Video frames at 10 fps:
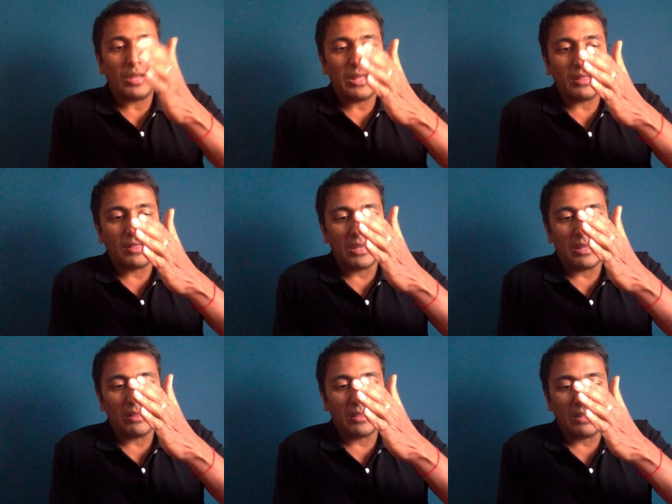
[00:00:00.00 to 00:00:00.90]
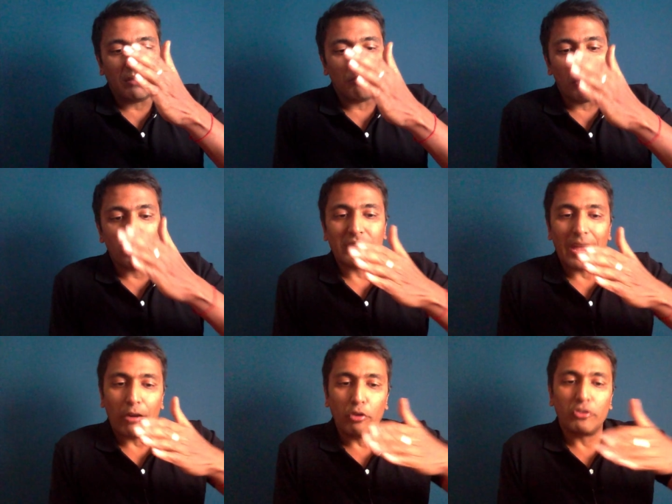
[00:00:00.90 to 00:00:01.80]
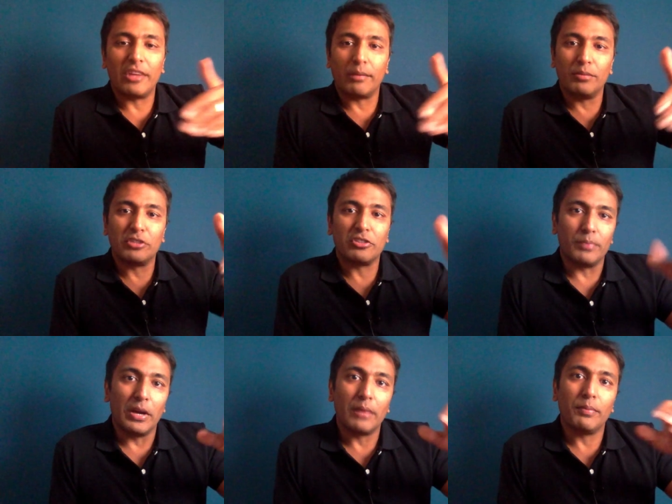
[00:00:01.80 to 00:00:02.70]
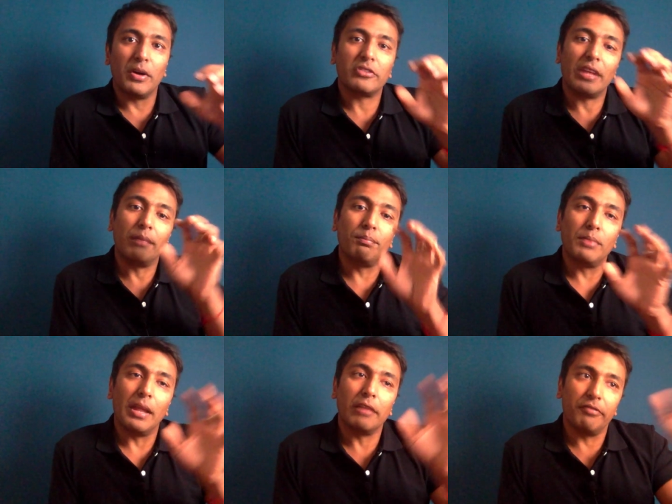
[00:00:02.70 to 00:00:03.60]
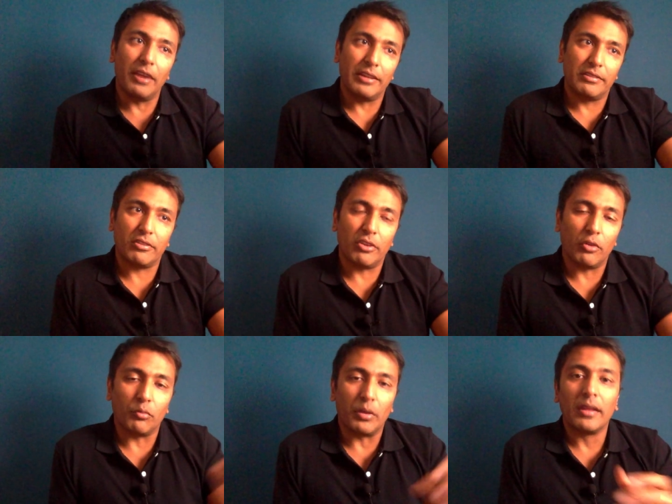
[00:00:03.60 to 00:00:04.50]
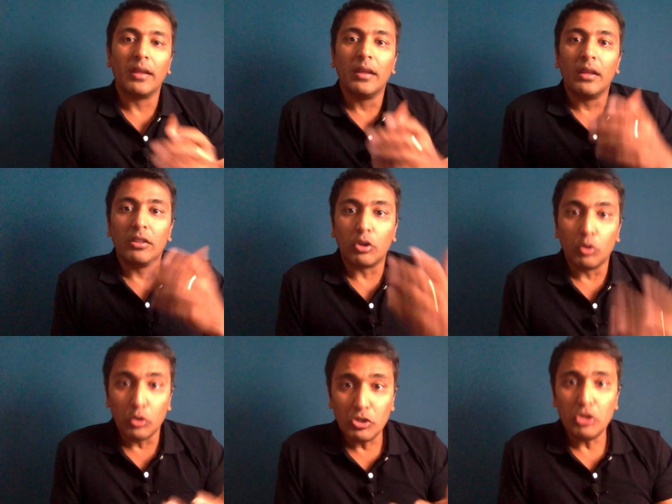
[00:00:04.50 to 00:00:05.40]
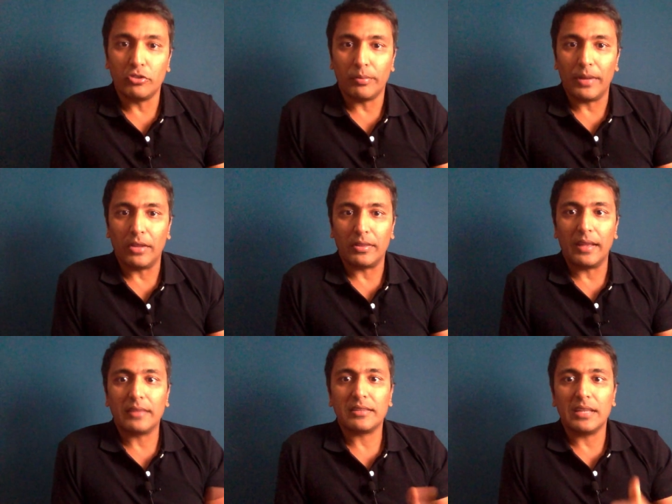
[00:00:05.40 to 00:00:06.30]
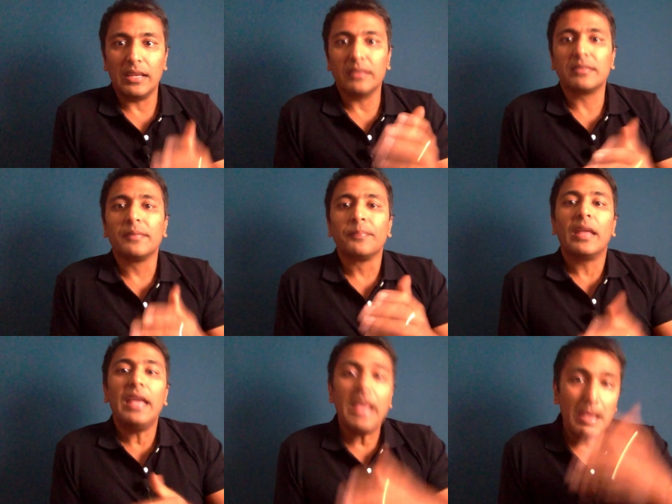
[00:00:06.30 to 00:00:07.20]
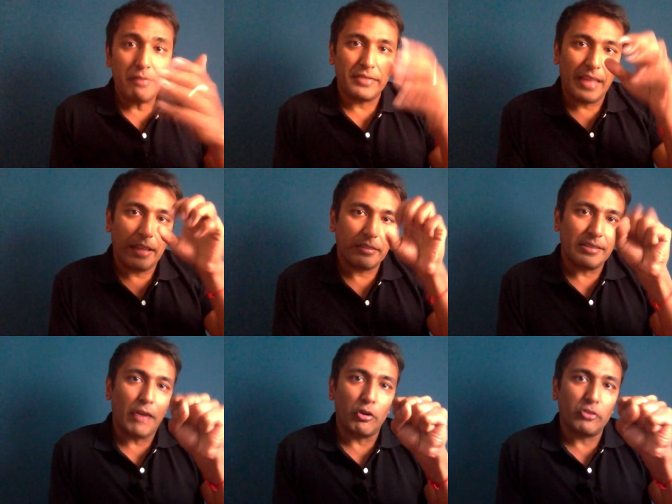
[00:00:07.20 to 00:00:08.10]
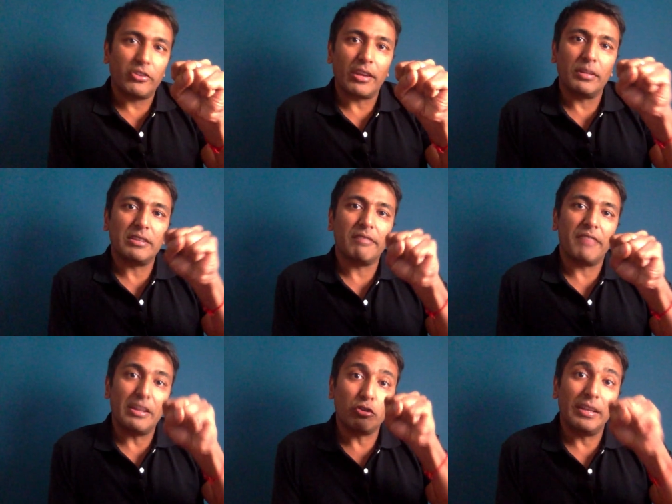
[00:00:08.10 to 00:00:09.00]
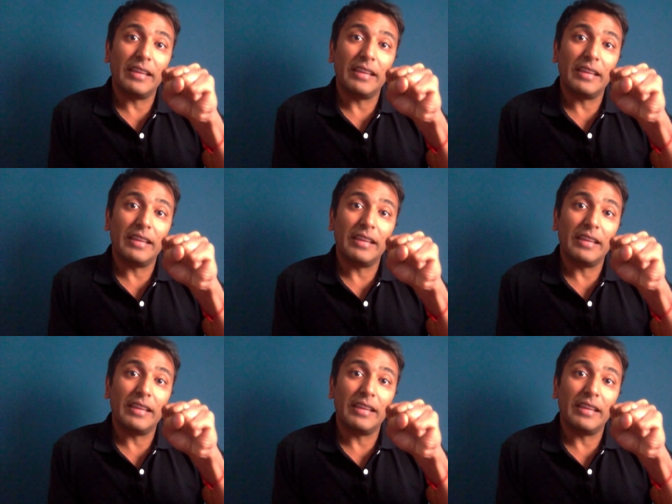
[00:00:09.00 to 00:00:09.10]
the most narrowed segment is bypassed and blood finds its own way. The good news about that is if that narrowed segment eventually